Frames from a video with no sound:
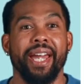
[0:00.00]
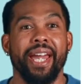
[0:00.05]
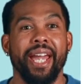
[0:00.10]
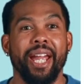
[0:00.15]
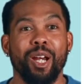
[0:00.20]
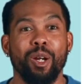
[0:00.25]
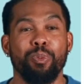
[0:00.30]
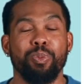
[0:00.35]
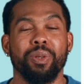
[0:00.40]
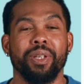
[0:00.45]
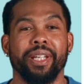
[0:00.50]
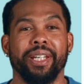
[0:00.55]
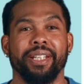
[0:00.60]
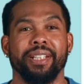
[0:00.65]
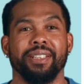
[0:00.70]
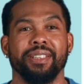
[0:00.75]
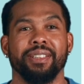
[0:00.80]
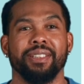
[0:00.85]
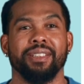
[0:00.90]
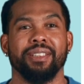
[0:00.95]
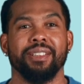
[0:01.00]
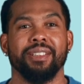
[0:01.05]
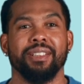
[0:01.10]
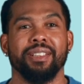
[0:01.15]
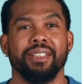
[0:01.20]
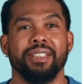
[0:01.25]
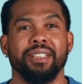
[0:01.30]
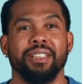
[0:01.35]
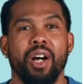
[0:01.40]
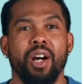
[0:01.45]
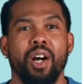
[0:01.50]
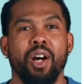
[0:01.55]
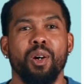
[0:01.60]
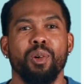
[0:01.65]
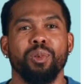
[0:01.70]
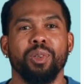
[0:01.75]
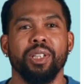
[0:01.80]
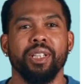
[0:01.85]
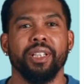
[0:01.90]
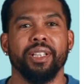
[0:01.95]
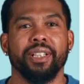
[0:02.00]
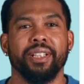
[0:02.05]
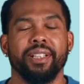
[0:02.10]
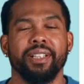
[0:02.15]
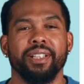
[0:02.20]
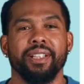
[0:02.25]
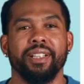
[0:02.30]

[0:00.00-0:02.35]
airplane? Oh, look.